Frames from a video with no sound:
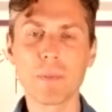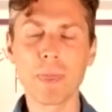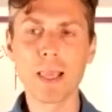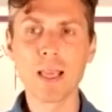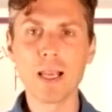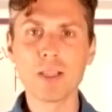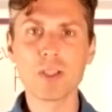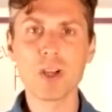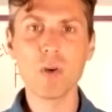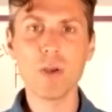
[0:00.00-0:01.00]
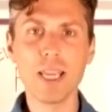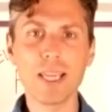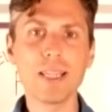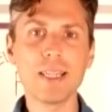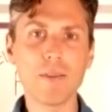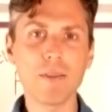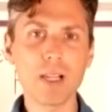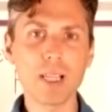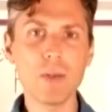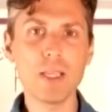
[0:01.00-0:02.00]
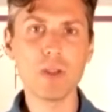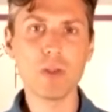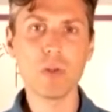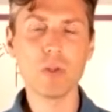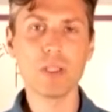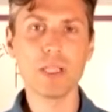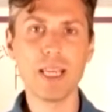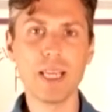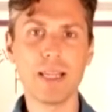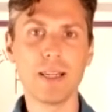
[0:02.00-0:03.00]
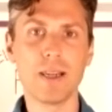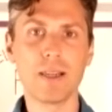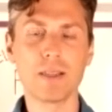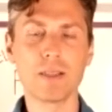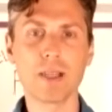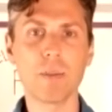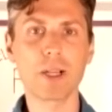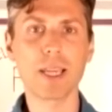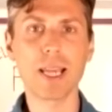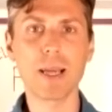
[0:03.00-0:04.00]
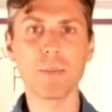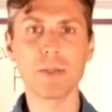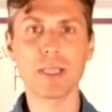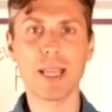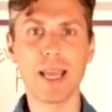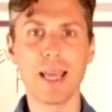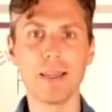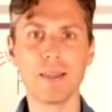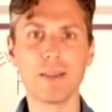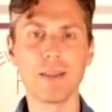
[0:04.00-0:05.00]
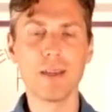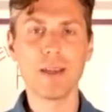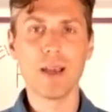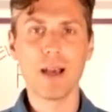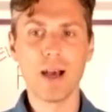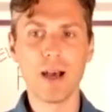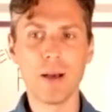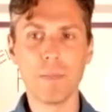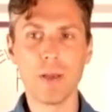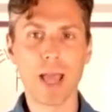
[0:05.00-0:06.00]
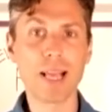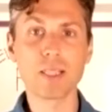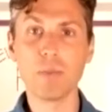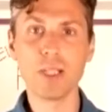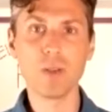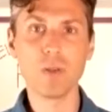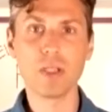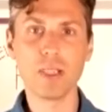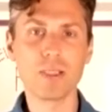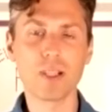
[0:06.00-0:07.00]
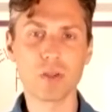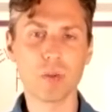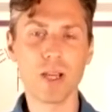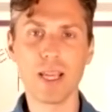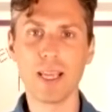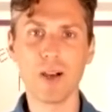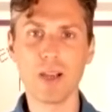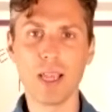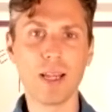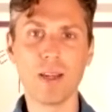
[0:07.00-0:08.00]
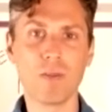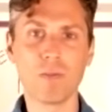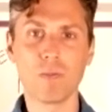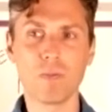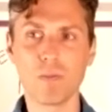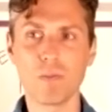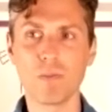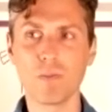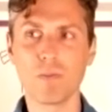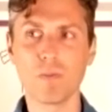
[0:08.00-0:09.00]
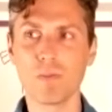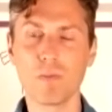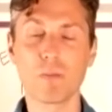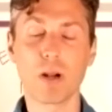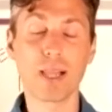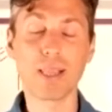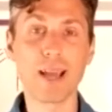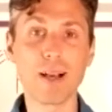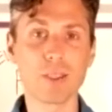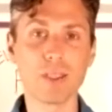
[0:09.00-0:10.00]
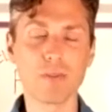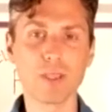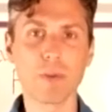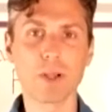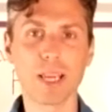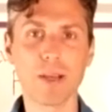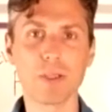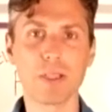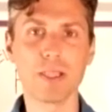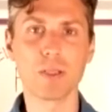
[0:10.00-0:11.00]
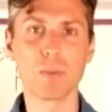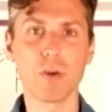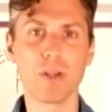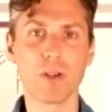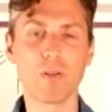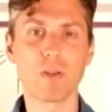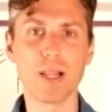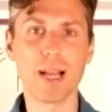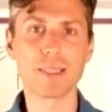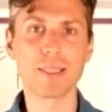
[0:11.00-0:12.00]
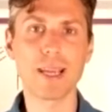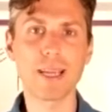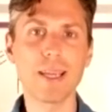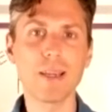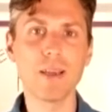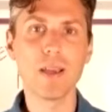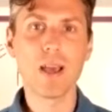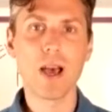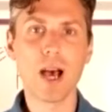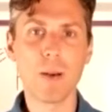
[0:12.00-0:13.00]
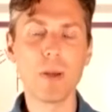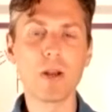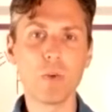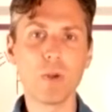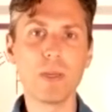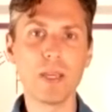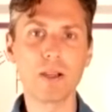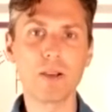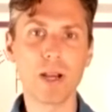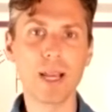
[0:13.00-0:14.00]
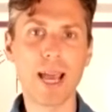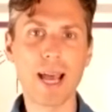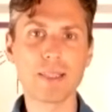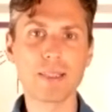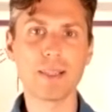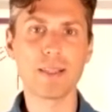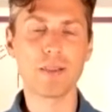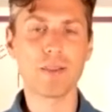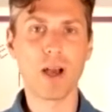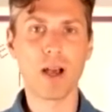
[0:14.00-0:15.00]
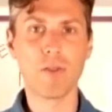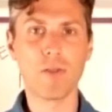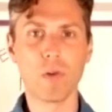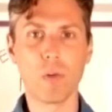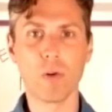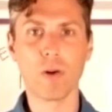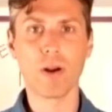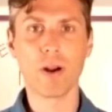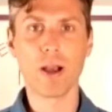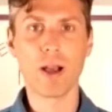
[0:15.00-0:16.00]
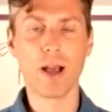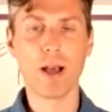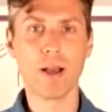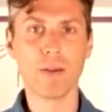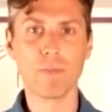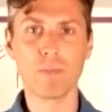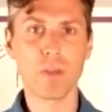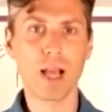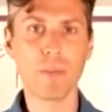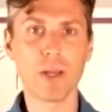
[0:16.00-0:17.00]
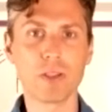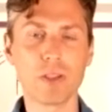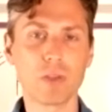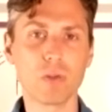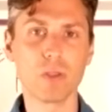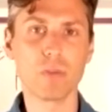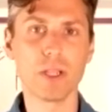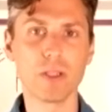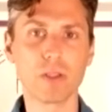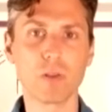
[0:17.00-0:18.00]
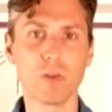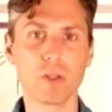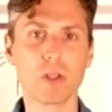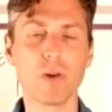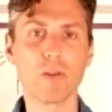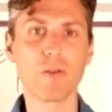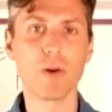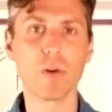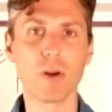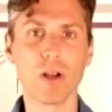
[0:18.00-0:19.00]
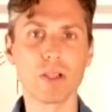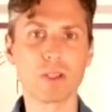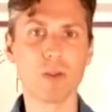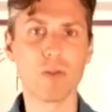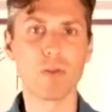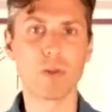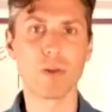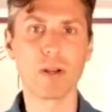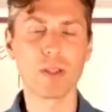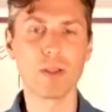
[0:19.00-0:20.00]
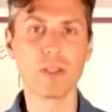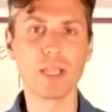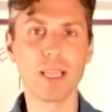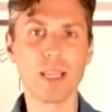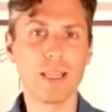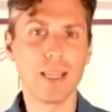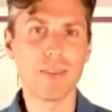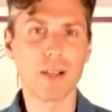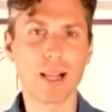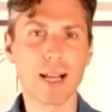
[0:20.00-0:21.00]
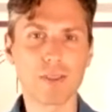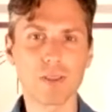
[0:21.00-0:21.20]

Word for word: so it can definitely be used in summer camps and um, has been used in such a way uh, in probably thousands of summer camps at this point over the last decade uh, but it will be a great asset uh, for uh, elementary schools middle schools going forward also for using it in the classroom